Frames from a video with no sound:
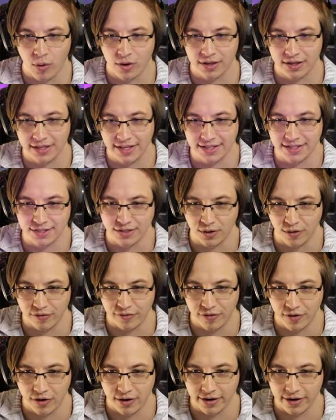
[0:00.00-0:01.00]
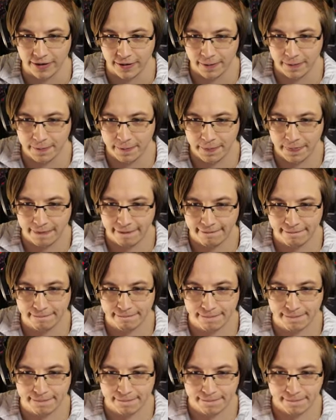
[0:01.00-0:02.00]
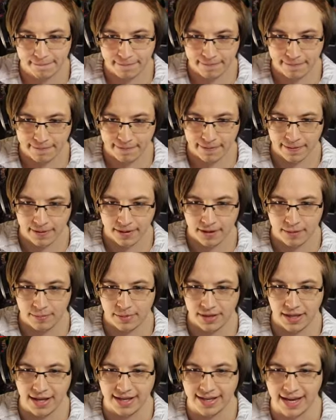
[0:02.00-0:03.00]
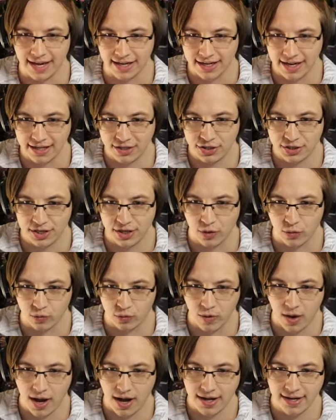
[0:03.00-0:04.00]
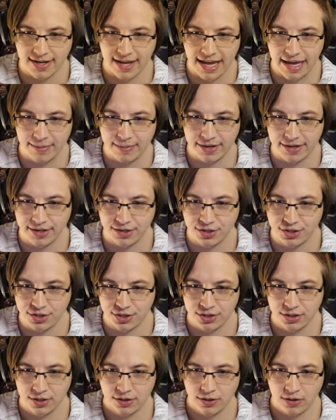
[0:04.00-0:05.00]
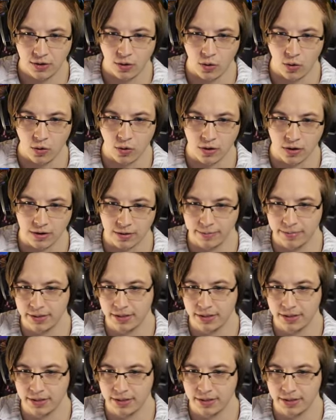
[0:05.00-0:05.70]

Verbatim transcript: elites so far here. But like, yeah, kind of just like a raw damage, orb,